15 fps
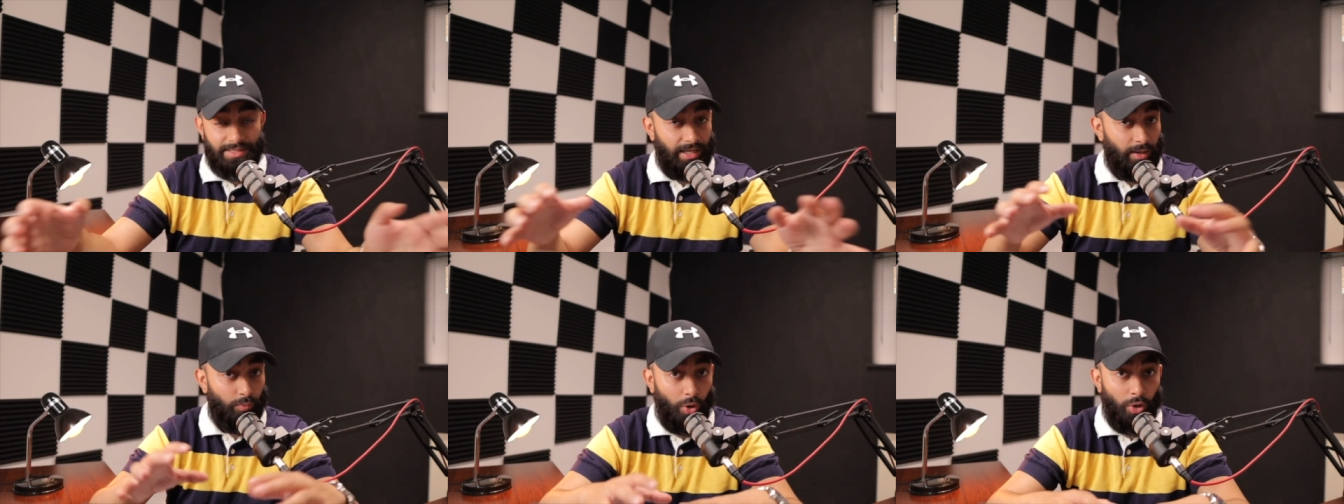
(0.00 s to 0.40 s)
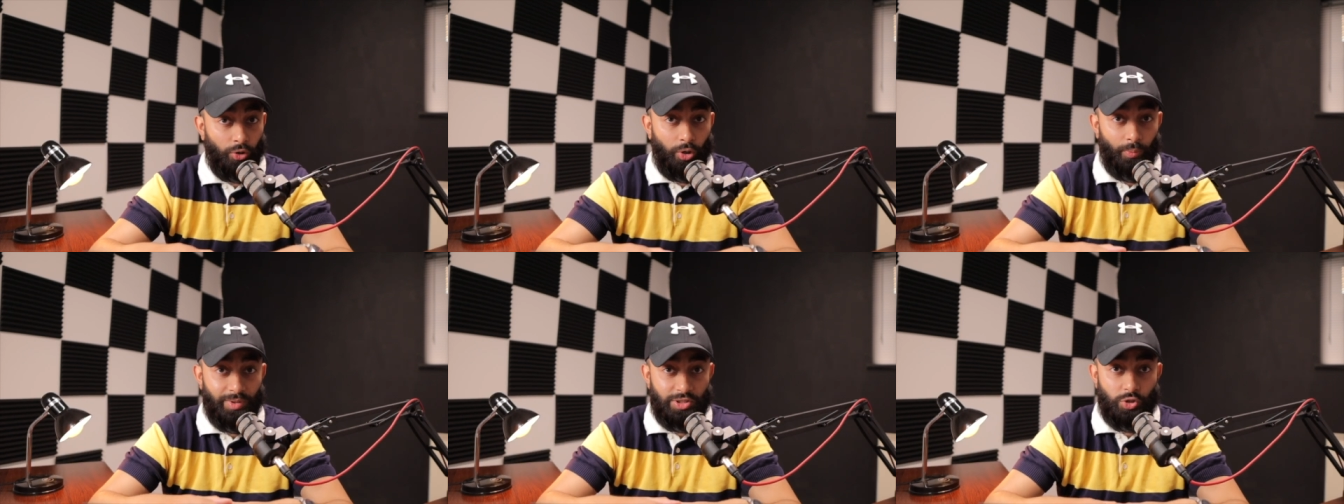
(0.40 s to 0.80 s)
and I won't
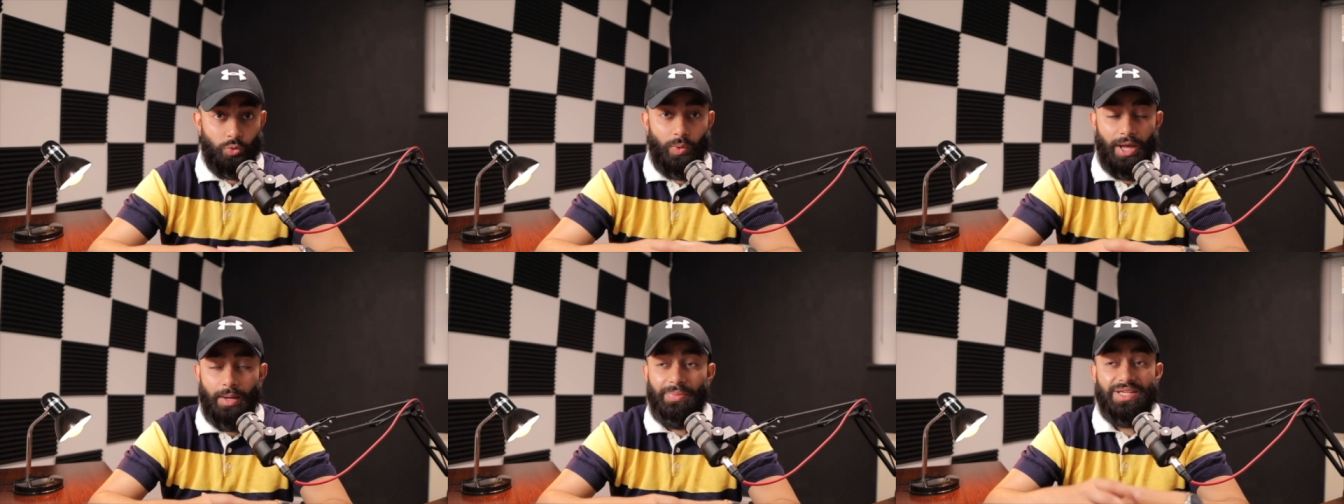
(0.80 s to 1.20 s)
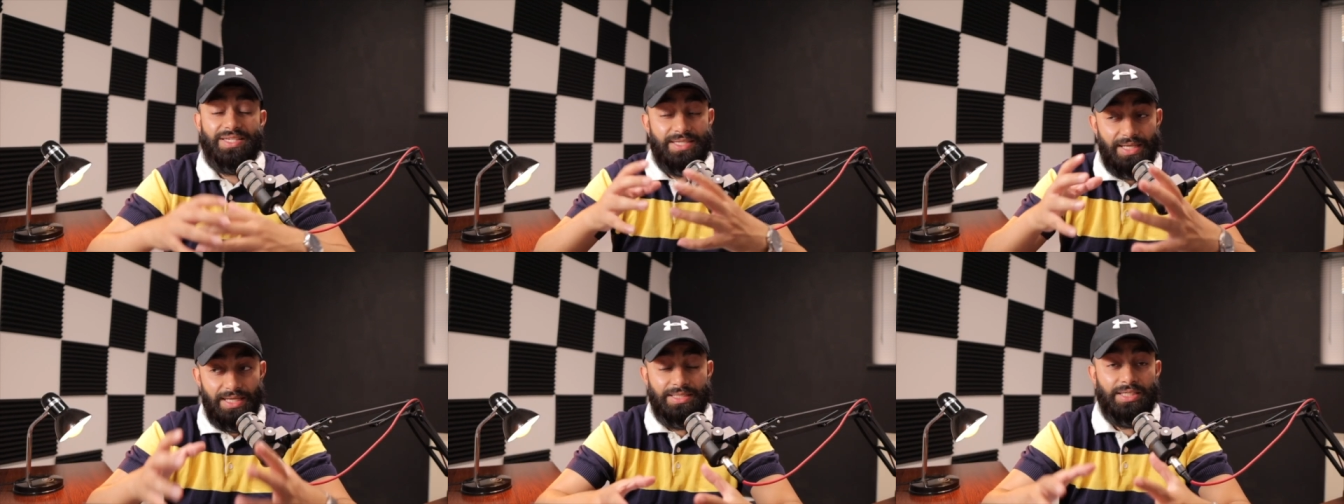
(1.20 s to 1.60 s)
go into where, but
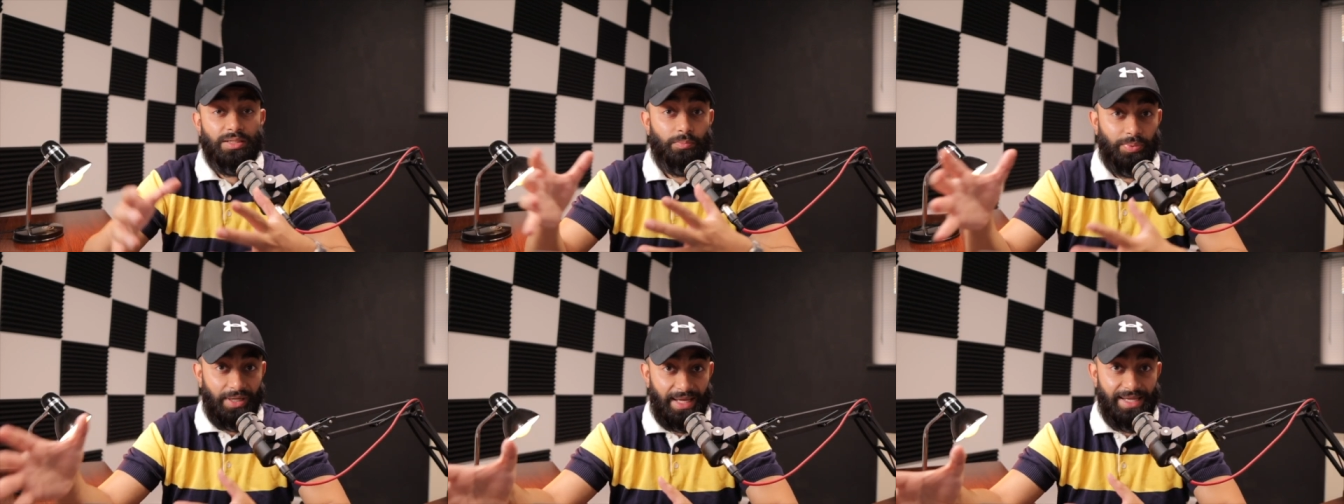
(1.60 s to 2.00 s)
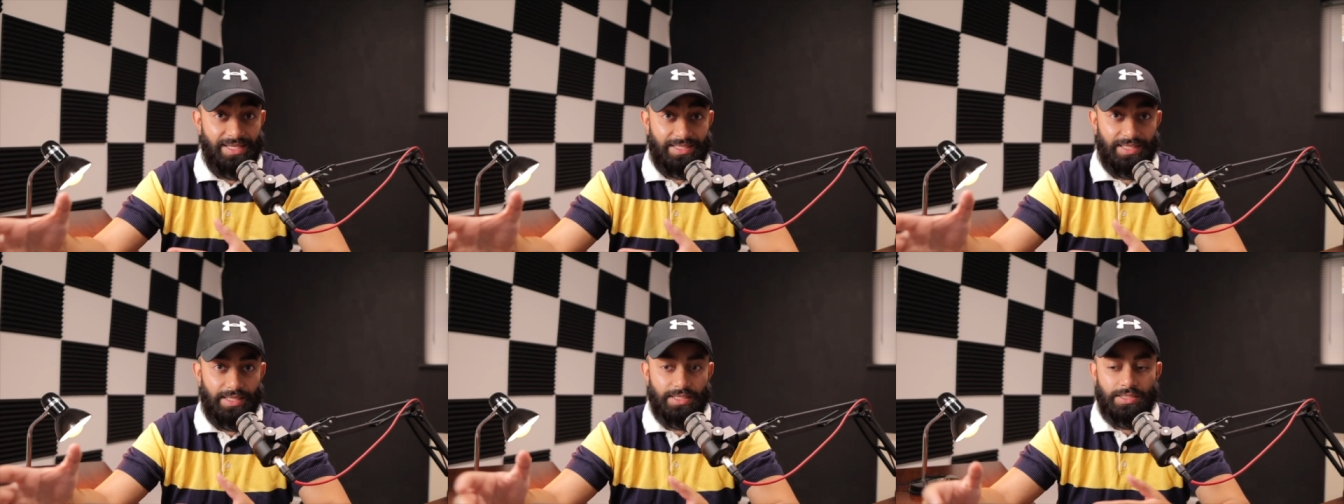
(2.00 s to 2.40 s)
certain
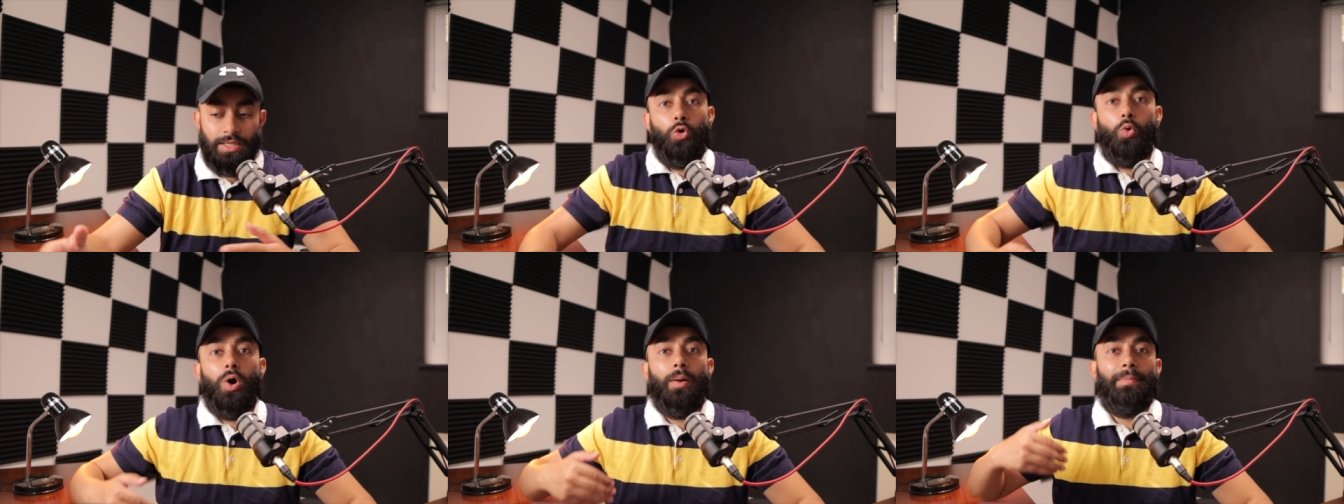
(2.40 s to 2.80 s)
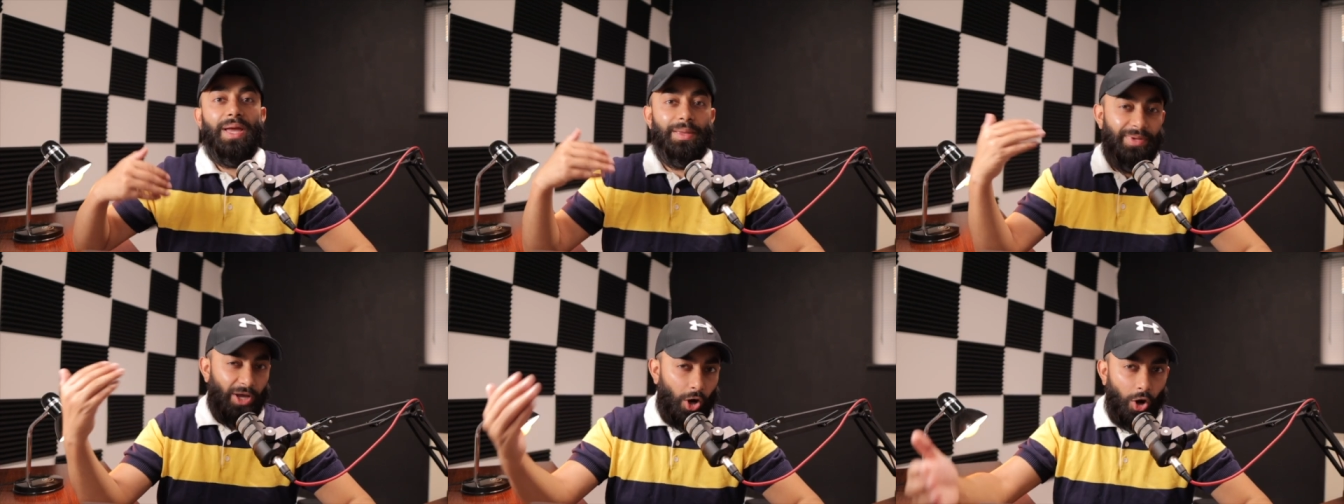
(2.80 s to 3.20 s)
places who are
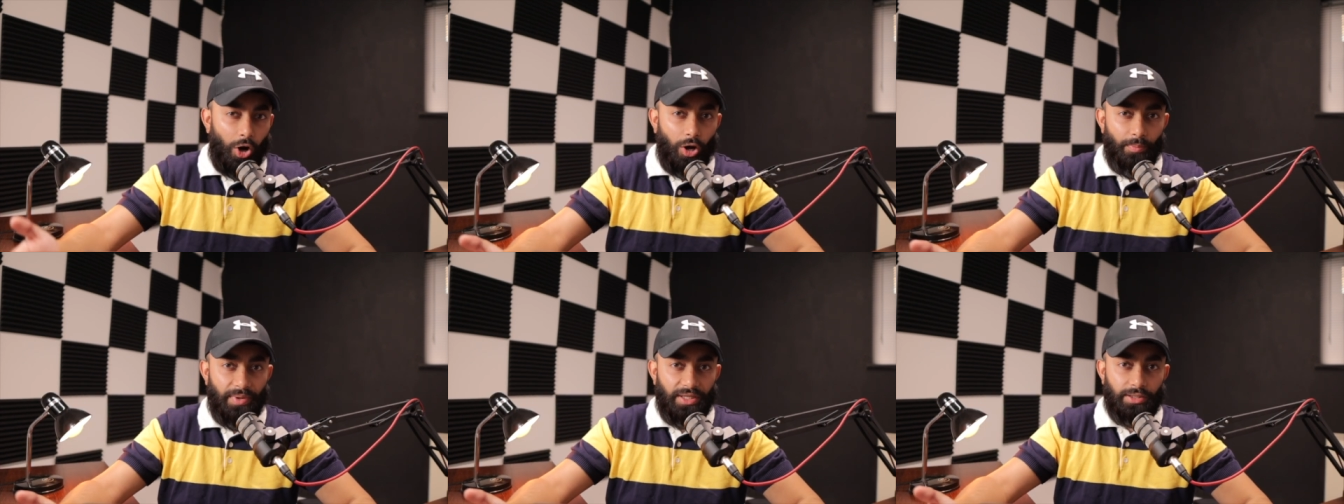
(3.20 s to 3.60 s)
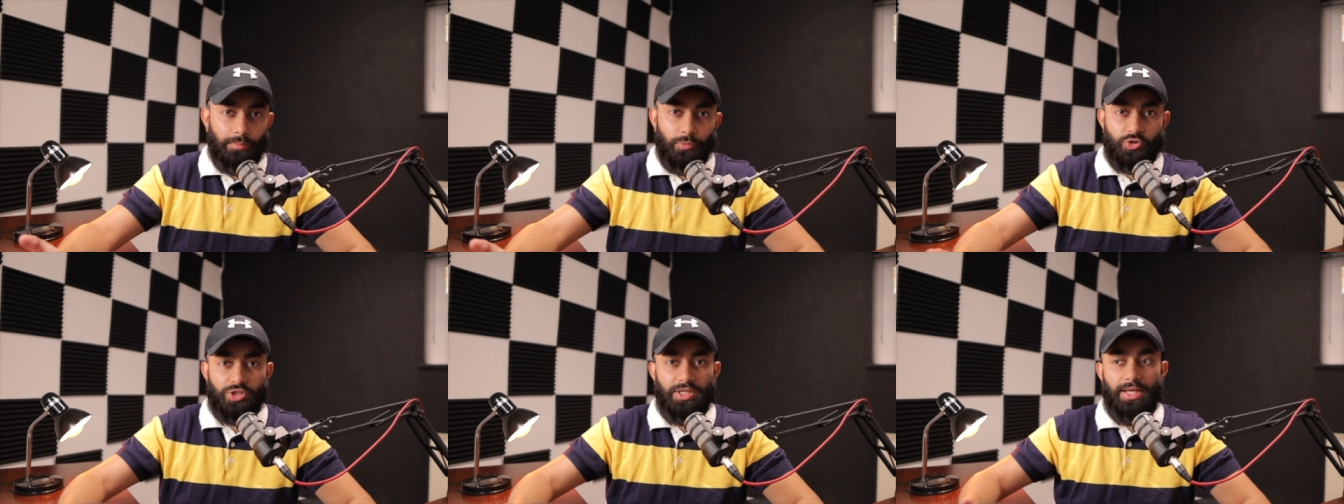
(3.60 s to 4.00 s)
maybe harming the
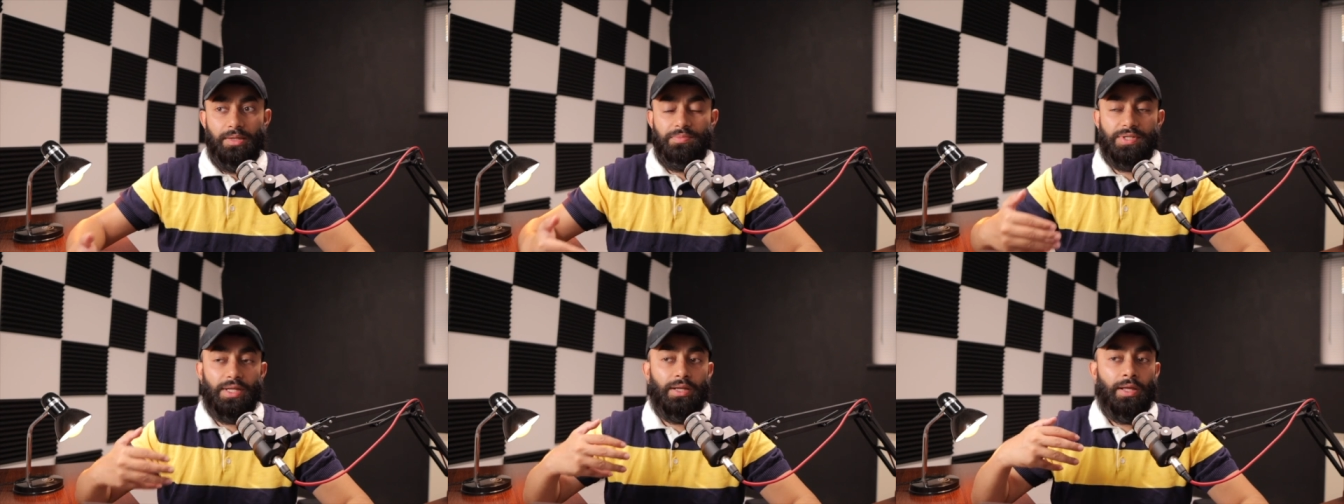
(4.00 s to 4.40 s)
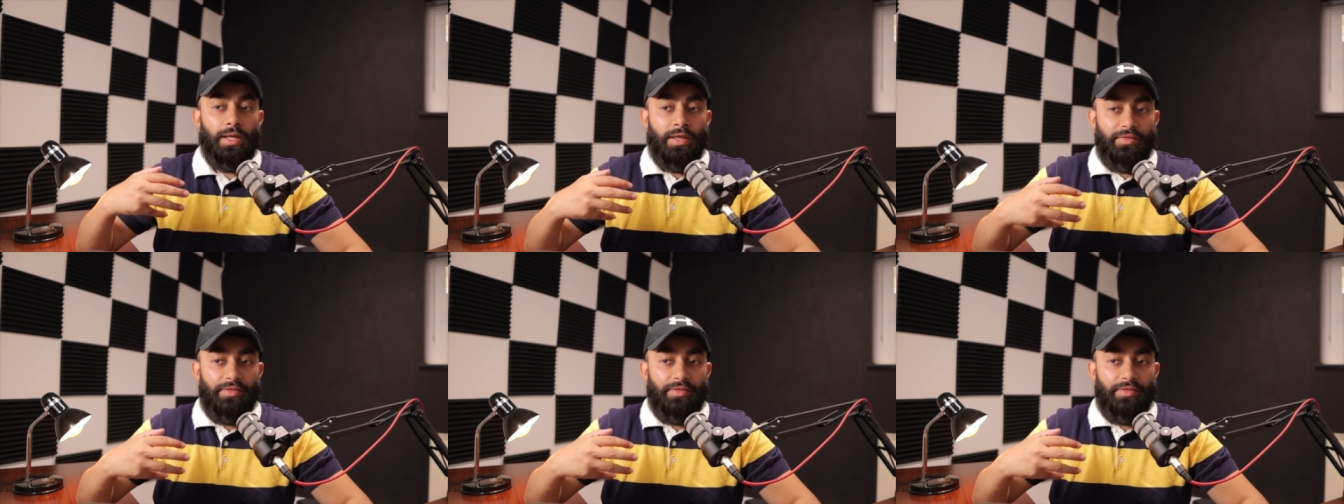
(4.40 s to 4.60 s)
Muslims and